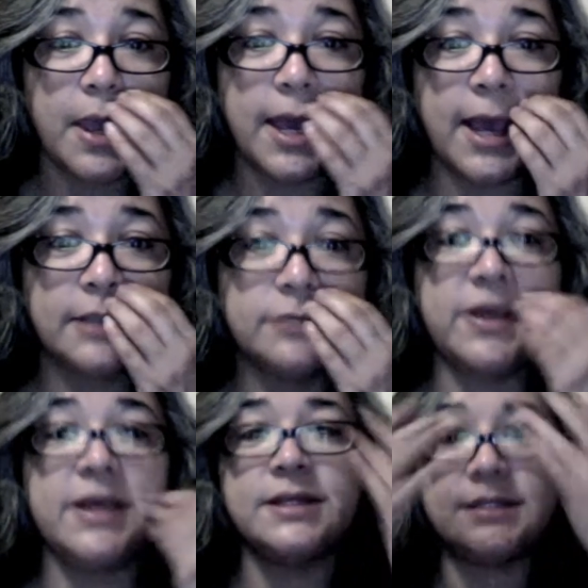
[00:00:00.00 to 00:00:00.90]
as
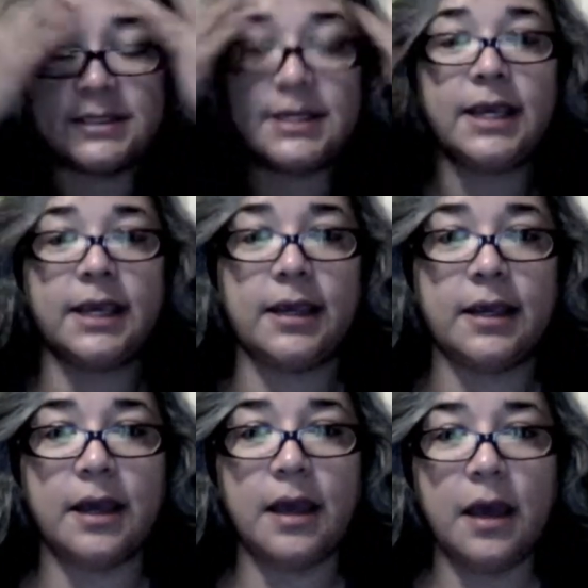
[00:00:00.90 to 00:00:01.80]
we can see,
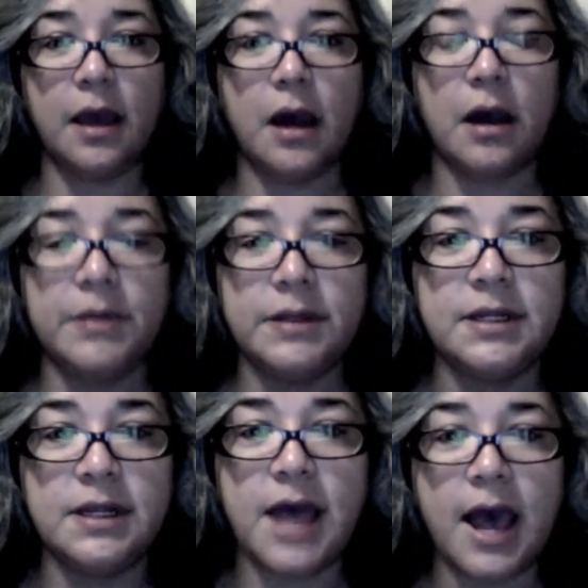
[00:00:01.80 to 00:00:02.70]
in
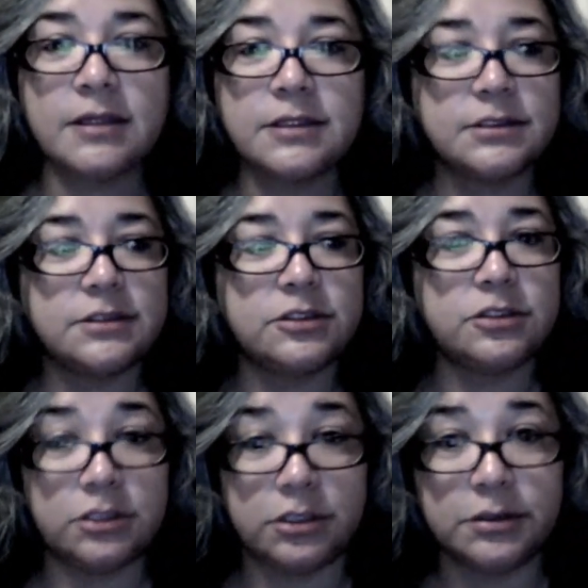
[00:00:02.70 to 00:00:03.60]
the last
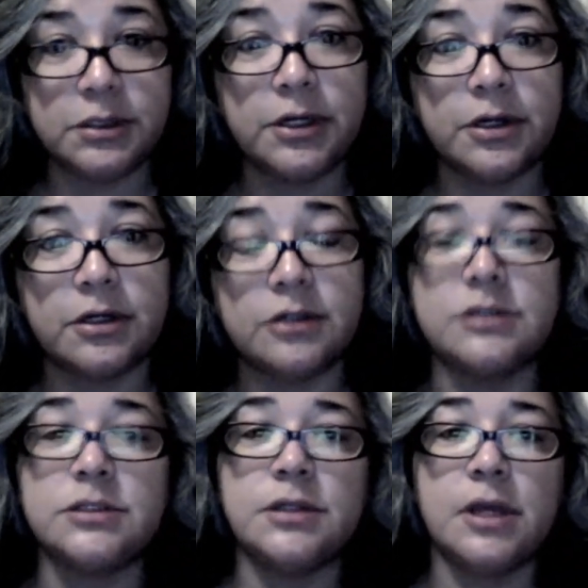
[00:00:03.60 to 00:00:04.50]
2
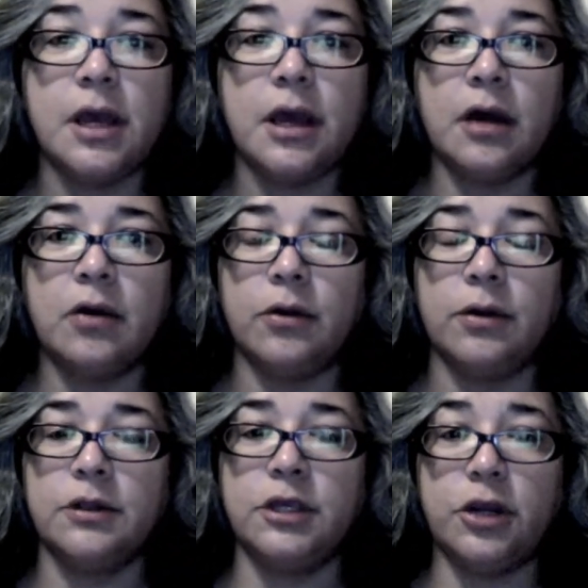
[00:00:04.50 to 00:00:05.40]
years,
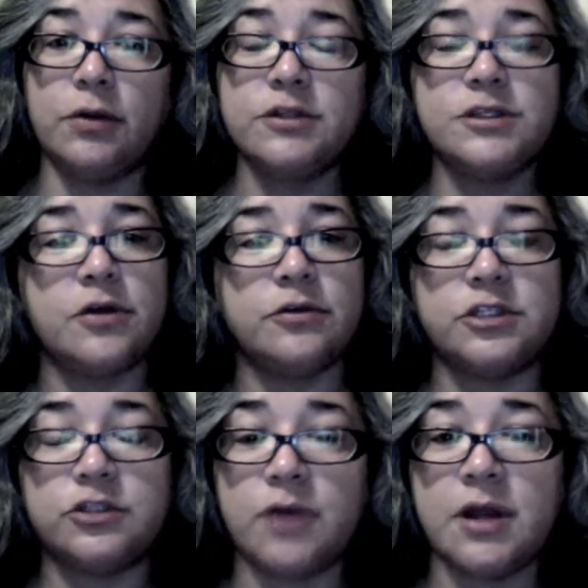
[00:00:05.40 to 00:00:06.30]
the Eurozone
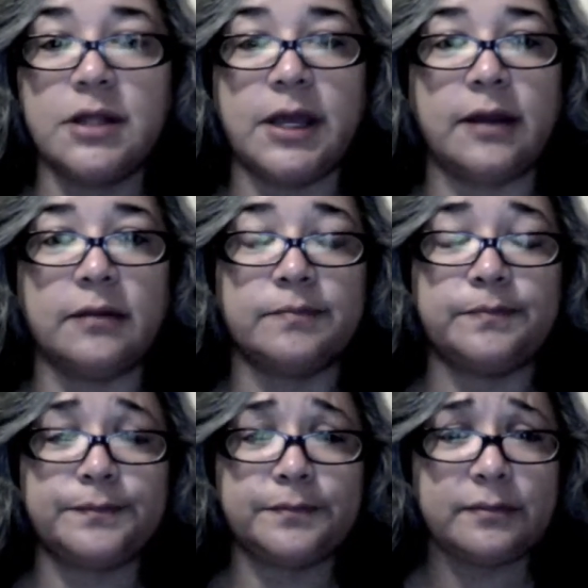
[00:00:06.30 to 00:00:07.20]
struggling,
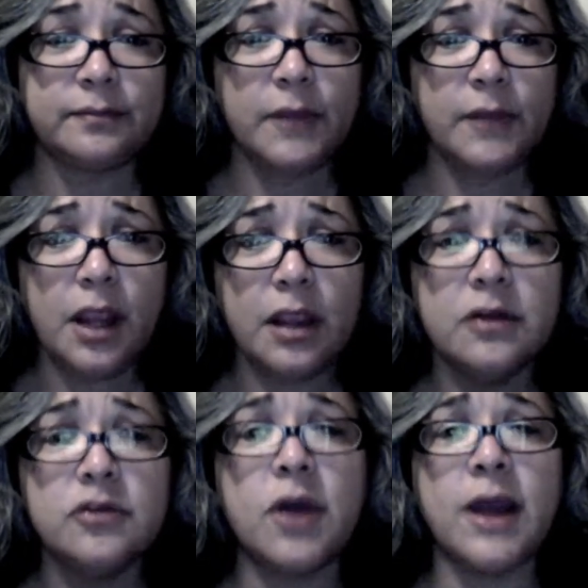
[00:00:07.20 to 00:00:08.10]

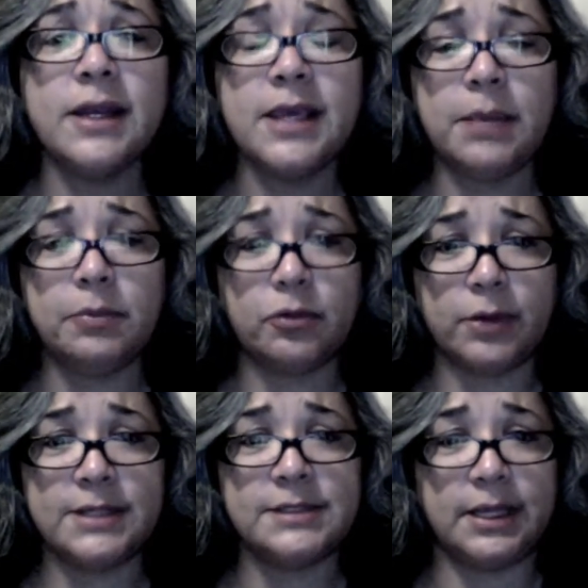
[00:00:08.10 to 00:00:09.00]
trying to keep
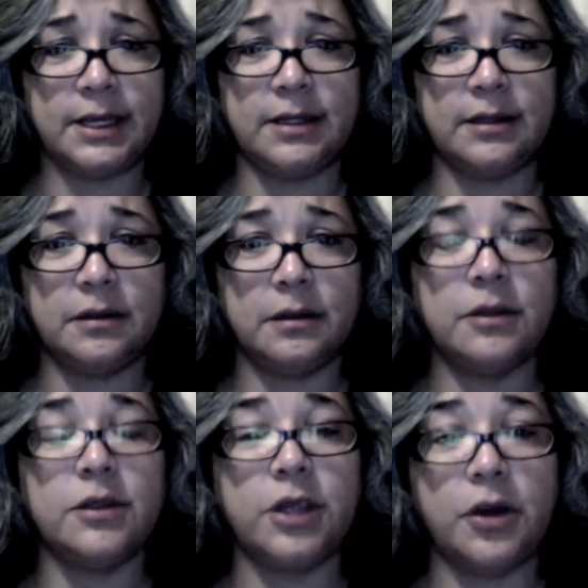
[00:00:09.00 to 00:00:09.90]
Greece in
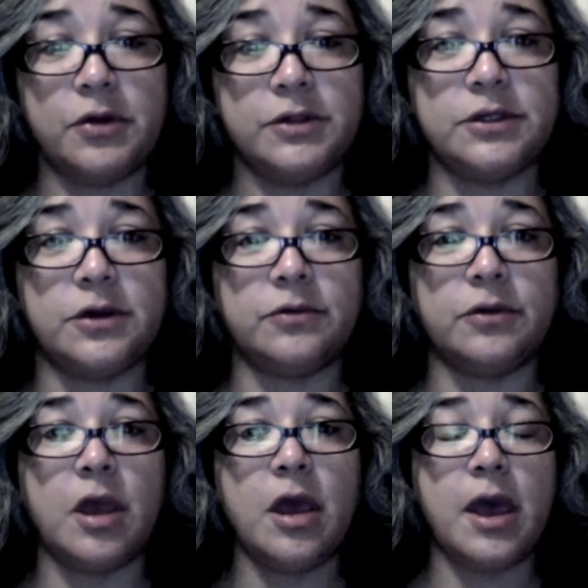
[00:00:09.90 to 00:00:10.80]
the Eurozone,
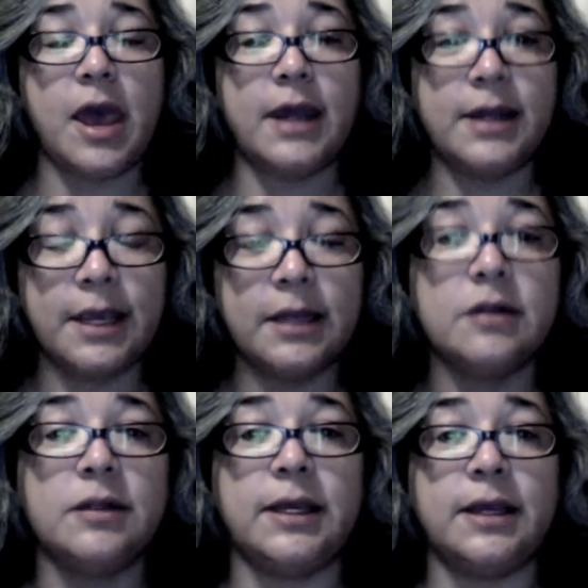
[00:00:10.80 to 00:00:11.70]
and
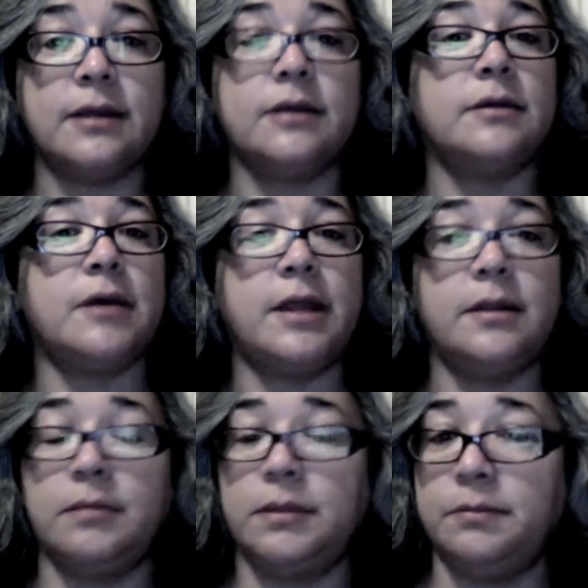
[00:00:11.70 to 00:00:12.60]
Italy,
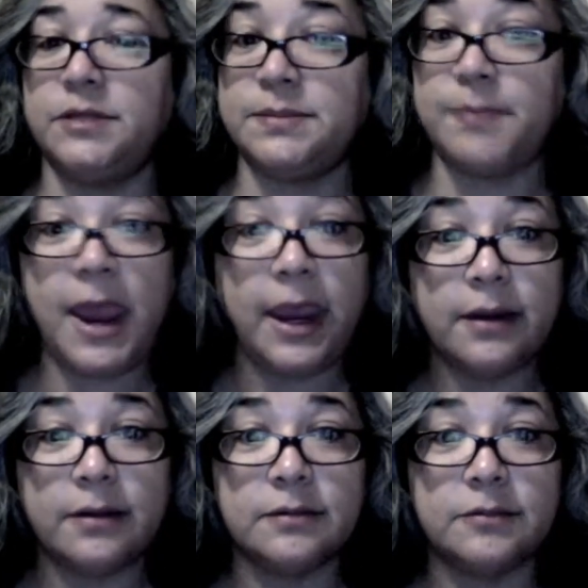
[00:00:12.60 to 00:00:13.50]
and
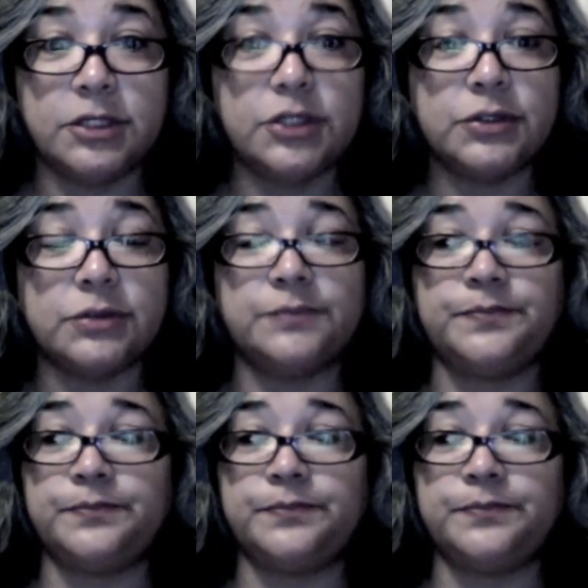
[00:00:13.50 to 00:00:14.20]
Spain too.